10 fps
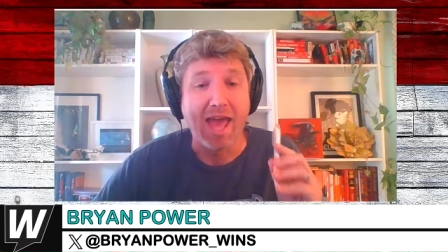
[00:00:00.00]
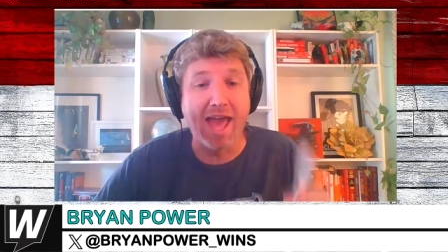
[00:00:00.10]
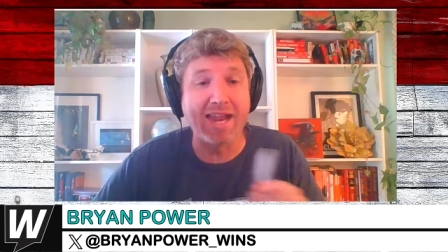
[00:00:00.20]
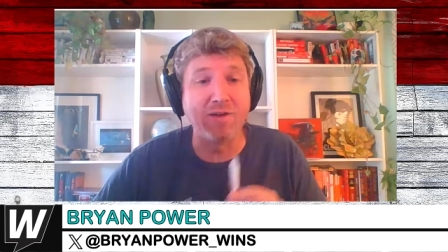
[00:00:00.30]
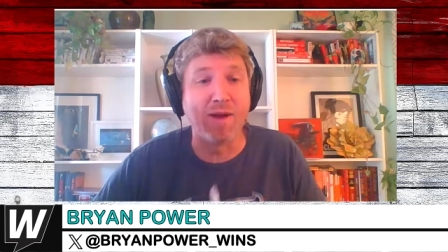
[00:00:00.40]

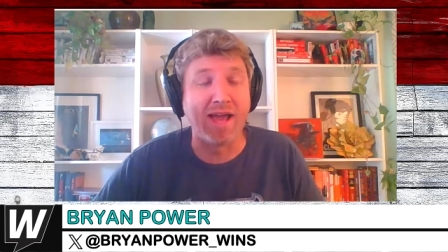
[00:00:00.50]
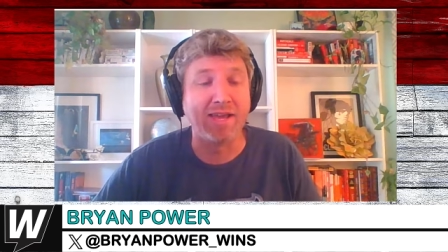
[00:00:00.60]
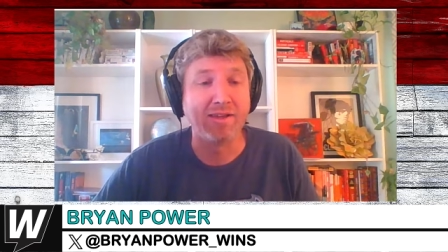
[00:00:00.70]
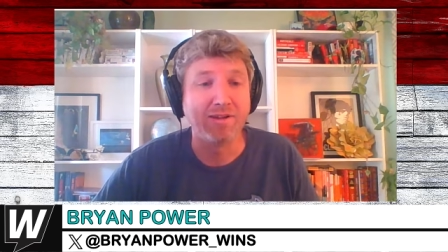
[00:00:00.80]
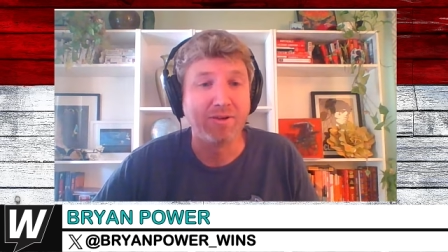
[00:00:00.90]

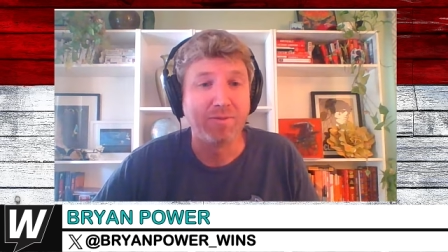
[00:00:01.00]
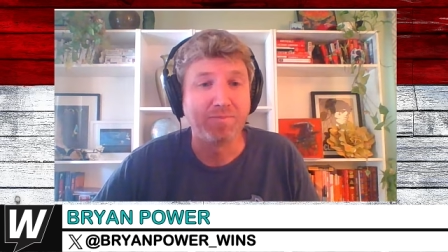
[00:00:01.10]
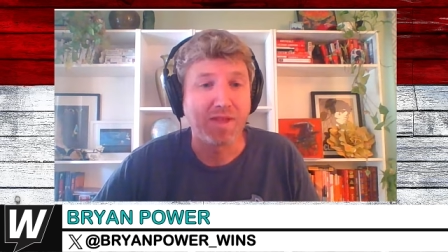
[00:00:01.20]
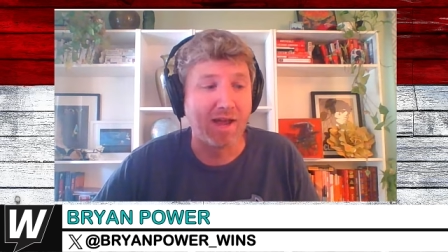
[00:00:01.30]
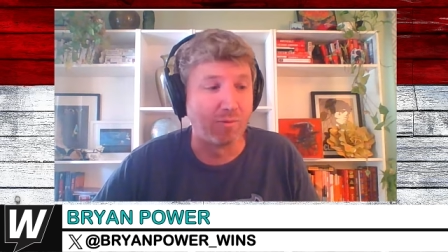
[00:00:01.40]
Anyway,
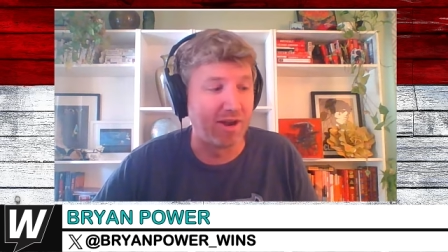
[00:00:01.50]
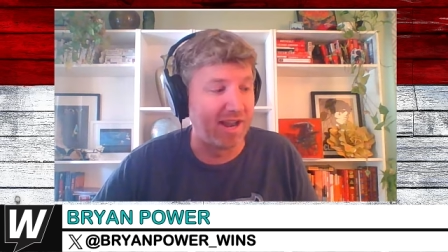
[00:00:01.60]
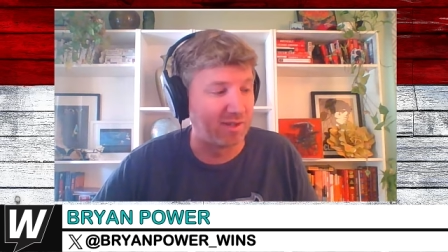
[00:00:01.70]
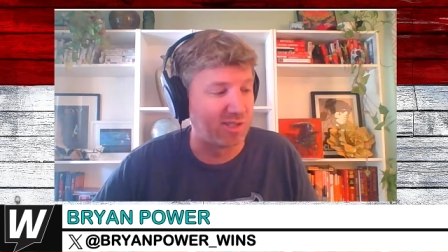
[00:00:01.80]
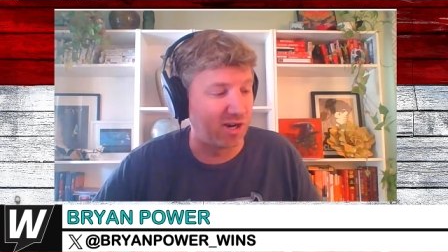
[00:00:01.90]
I run
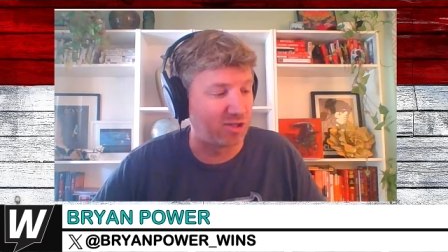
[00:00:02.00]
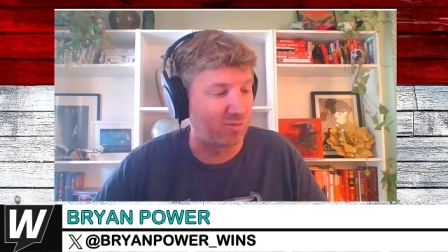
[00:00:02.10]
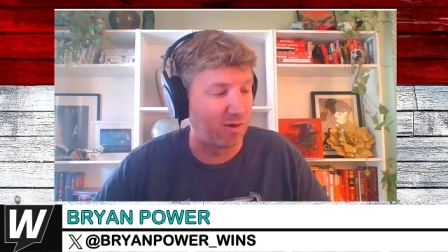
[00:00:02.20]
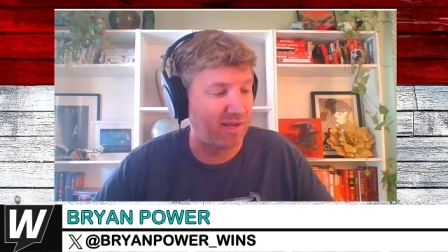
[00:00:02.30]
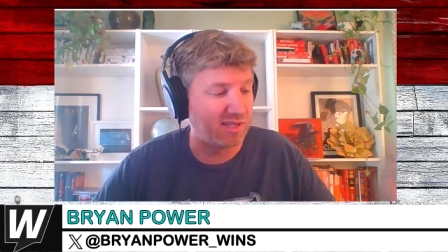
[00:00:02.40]
downstairs.
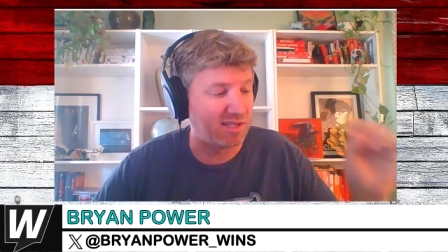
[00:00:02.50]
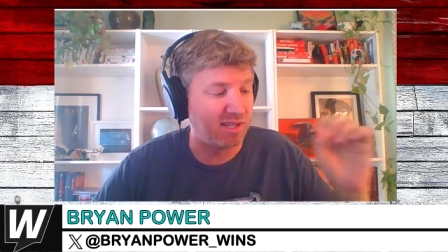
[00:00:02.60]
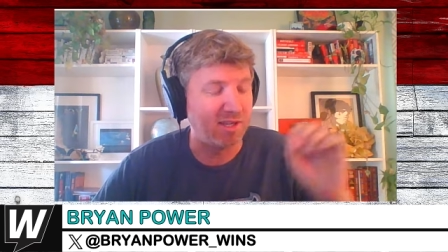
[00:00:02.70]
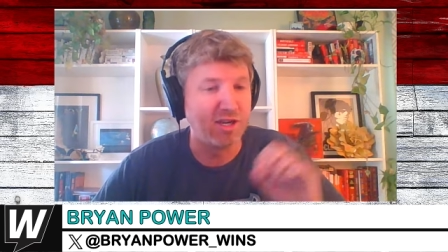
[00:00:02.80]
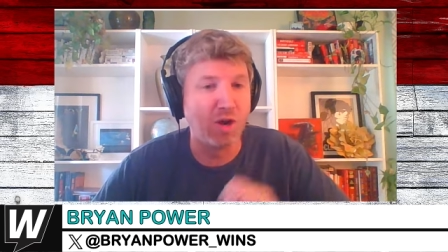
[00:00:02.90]
What do I
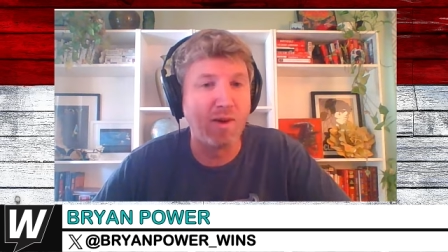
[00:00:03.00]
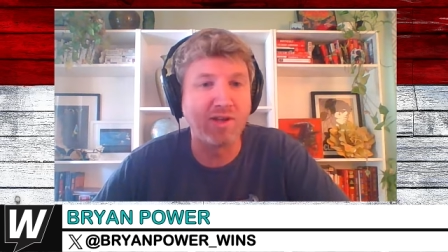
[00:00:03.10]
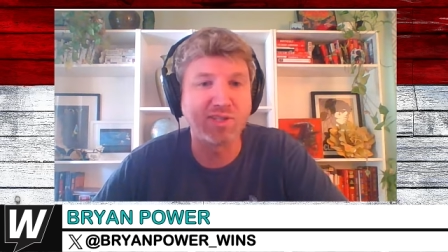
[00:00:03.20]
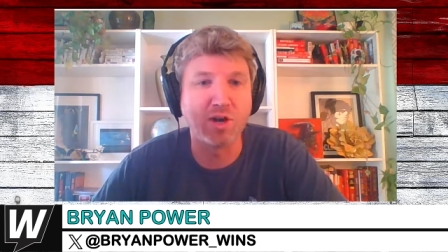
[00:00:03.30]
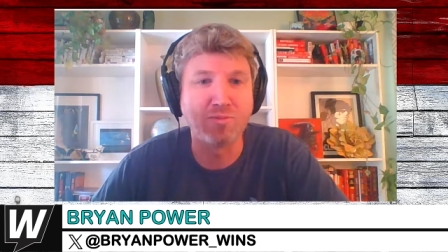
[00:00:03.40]
see?
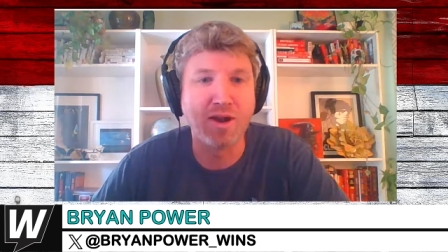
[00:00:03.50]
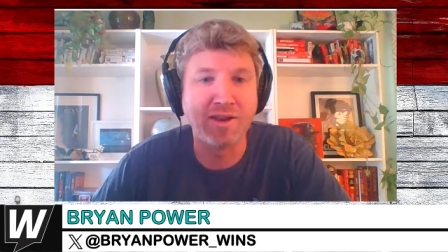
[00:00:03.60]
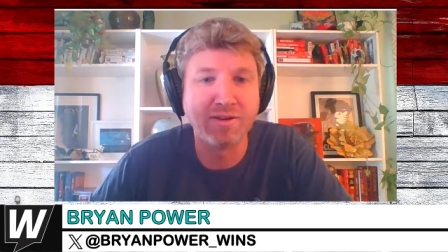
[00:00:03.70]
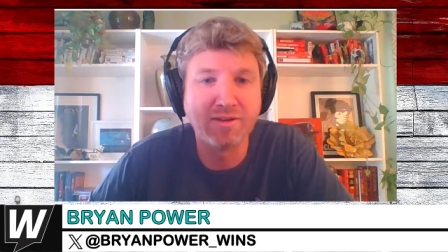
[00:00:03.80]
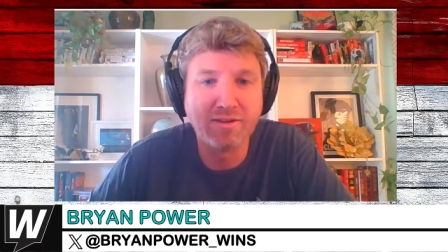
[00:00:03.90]
Noel's home
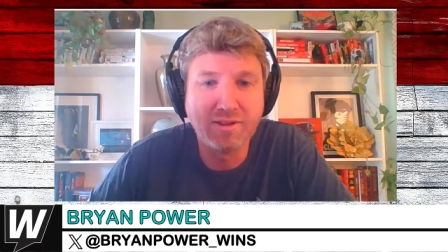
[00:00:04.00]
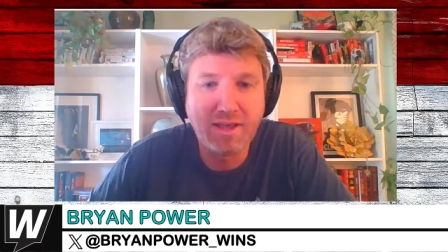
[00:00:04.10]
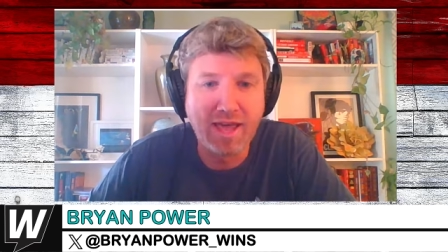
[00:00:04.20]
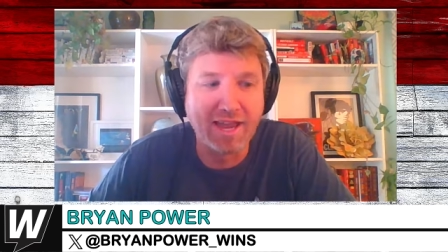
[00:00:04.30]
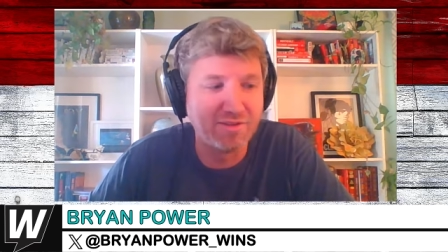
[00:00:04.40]
run.
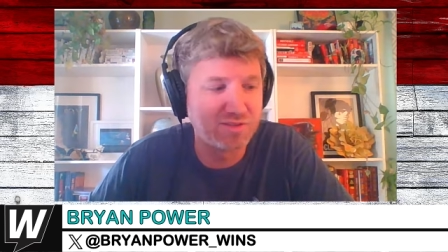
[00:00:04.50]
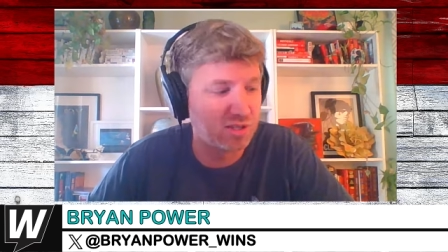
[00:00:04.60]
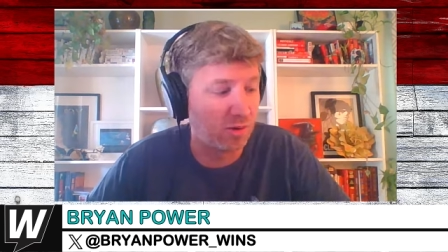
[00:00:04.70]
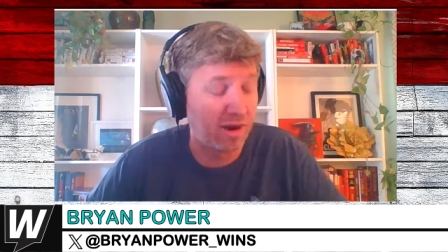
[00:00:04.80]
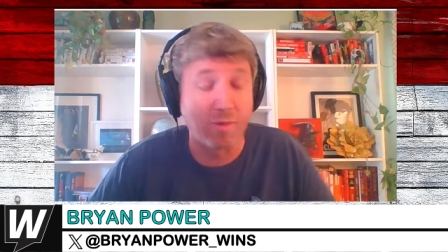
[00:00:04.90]
End of
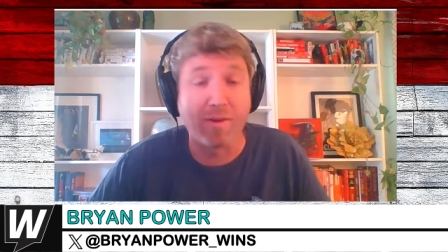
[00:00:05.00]
story. I